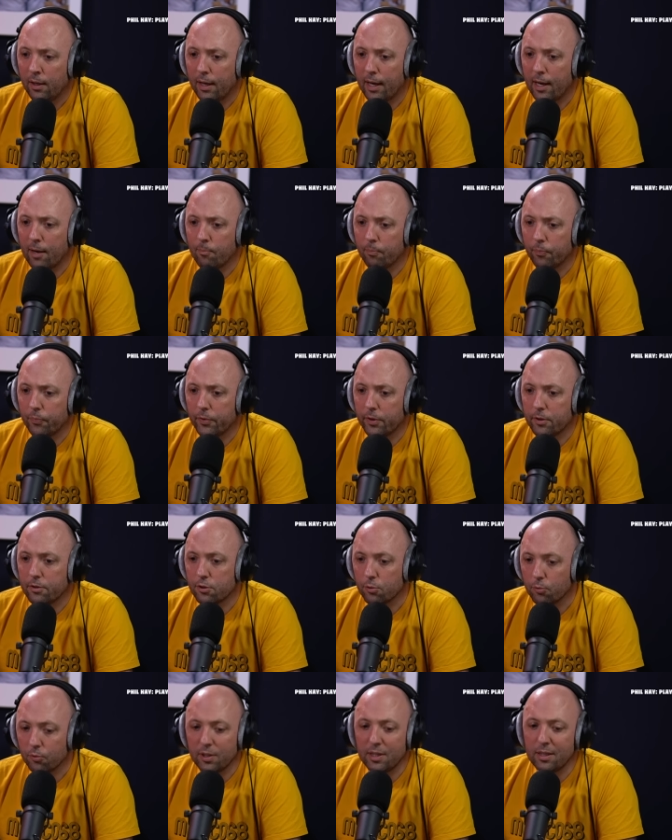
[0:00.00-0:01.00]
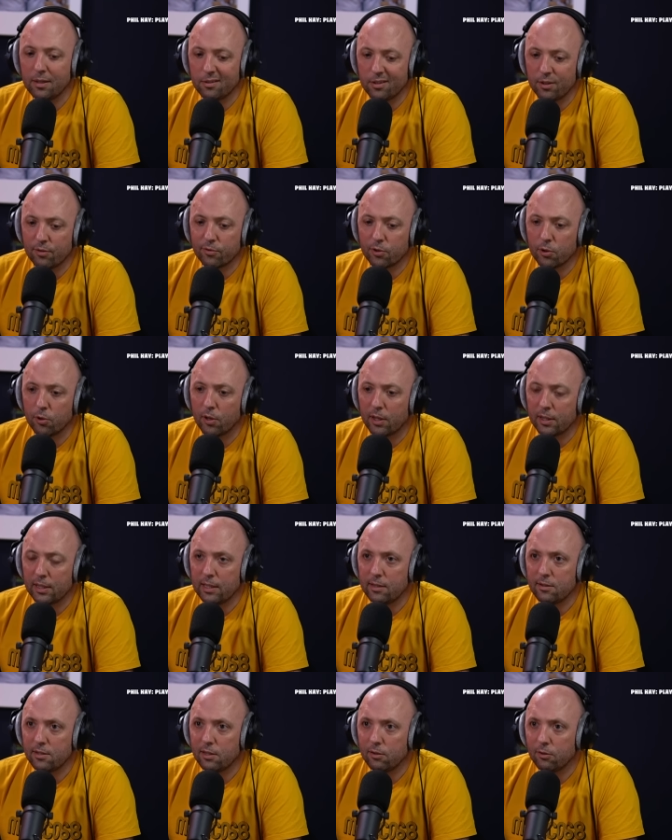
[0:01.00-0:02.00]
Um, so there you've got an
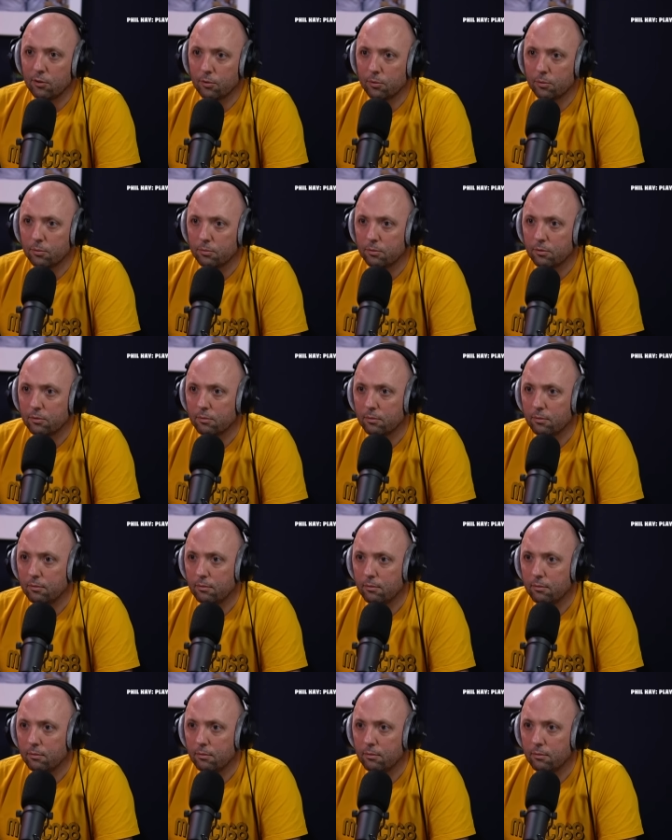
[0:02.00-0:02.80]
18 year old,